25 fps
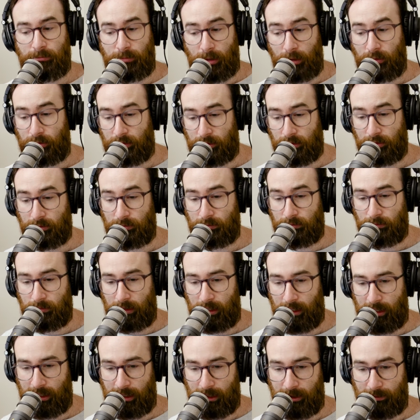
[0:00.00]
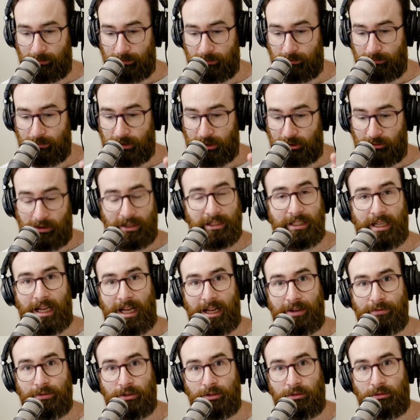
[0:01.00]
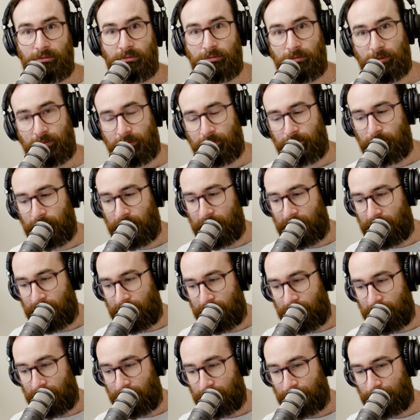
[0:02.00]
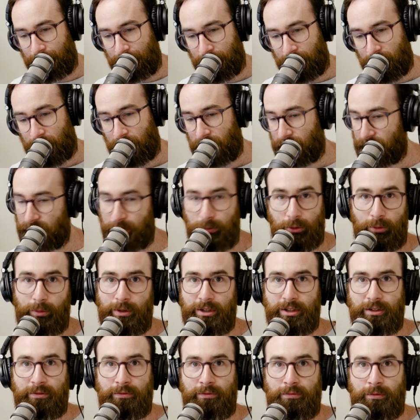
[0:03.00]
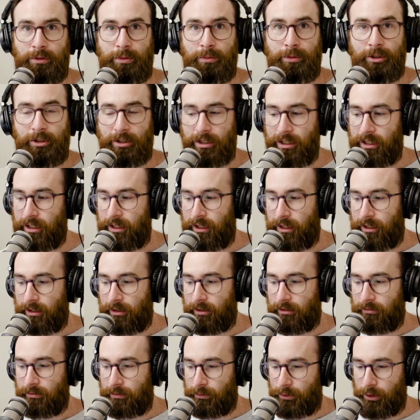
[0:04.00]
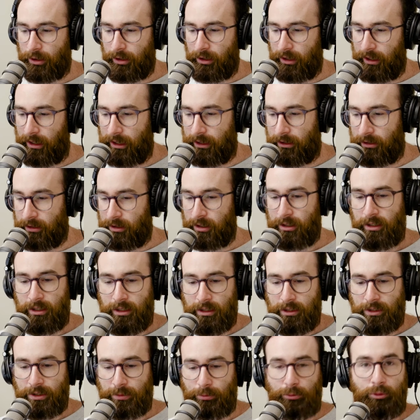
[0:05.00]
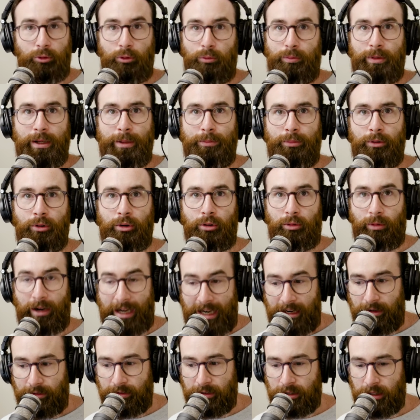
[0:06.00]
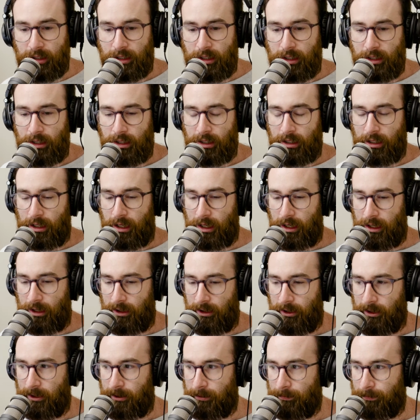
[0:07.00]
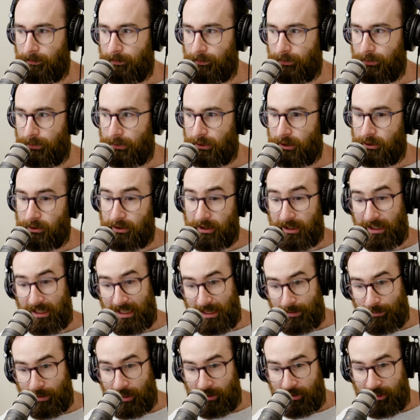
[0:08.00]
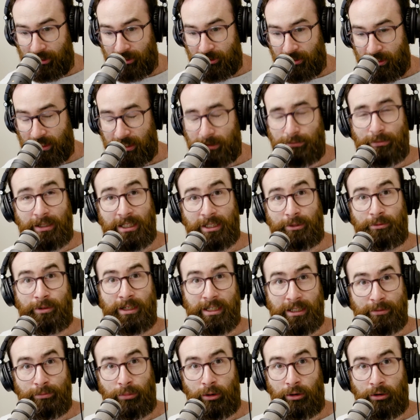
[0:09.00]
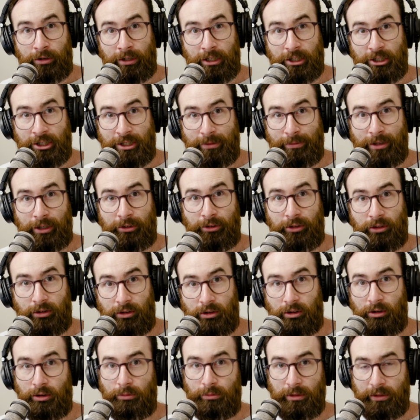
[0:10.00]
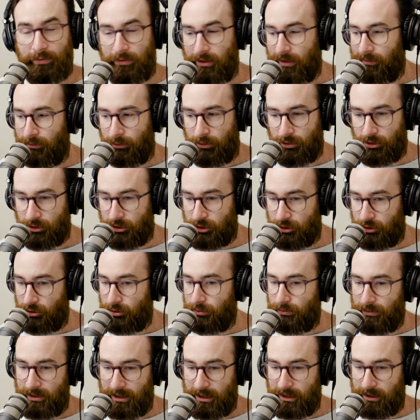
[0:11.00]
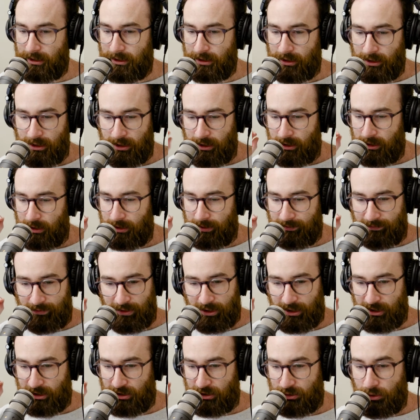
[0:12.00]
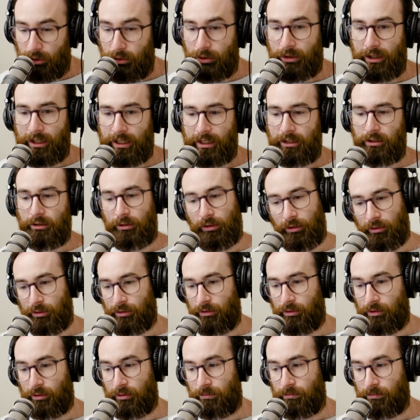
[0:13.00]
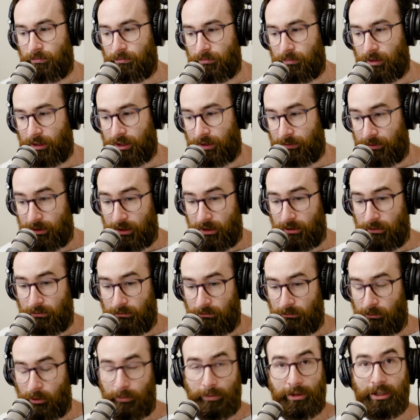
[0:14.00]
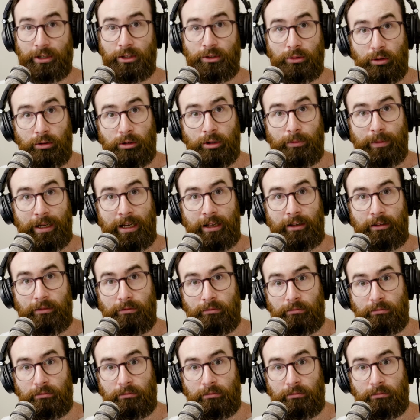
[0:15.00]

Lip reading: welcome. It's great to have you. We're a small bunch of community here. We've got like some cool people around. Got an email address, matesratespod@gmail.com. If you ever want to shoot me a funny story or something you want me to talk about,